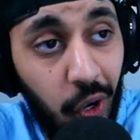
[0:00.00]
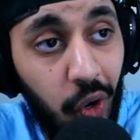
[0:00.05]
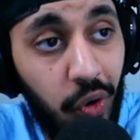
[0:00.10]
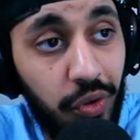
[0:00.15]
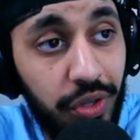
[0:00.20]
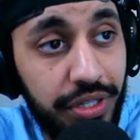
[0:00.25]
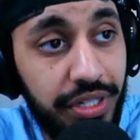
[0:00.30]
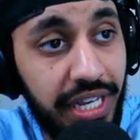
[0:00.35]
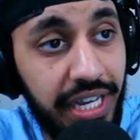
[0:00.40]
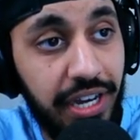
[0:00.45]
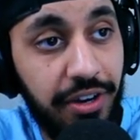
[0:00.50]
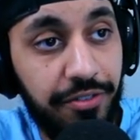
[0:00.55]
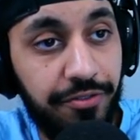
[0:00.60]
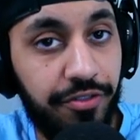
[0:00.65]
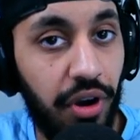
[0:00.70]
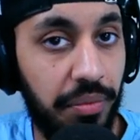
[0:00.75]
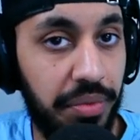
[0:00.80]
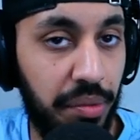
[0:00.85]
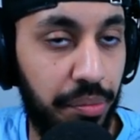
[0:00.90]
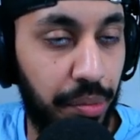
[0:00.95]
all the data
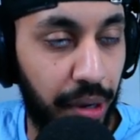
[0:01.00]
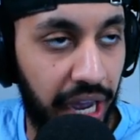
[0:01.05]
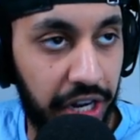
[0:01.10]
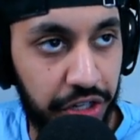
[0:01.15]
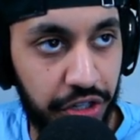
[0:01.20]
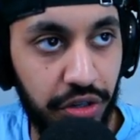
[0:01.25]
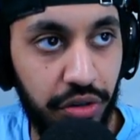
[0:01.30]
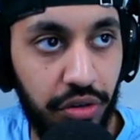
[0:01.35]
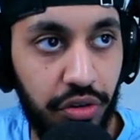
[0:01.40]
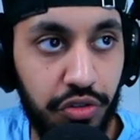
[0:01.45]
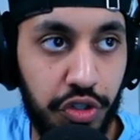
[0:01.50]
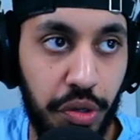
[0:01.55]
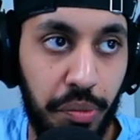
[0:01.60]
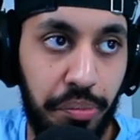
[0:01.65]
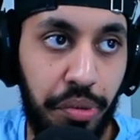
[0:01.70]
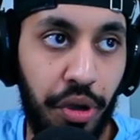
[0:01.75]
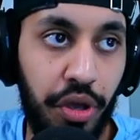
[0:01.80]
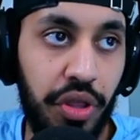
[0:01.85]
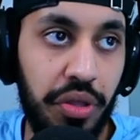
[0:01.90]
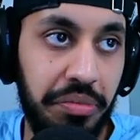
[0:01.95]
from the patch notes,
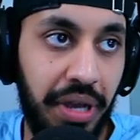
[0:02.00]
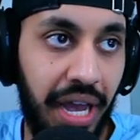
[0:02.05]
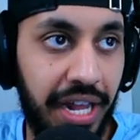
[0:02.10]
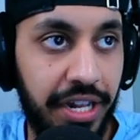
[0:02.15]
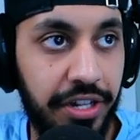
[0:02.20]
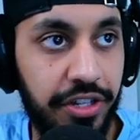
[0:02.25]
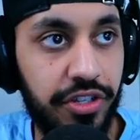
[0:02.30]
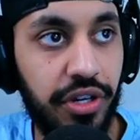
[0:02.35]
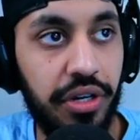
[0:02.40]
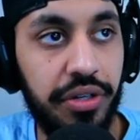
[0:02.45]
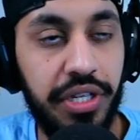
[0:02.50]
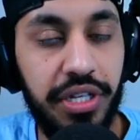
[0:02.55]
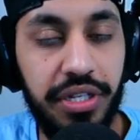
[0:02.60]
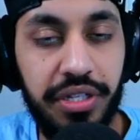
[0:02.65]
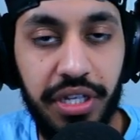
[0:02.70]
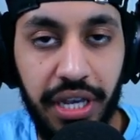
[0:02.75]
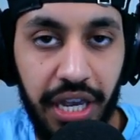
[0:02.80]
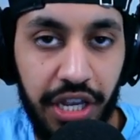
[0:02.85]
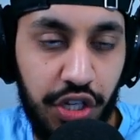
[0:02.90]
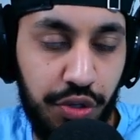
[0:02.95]
put them into our
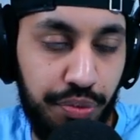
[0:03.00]
TTK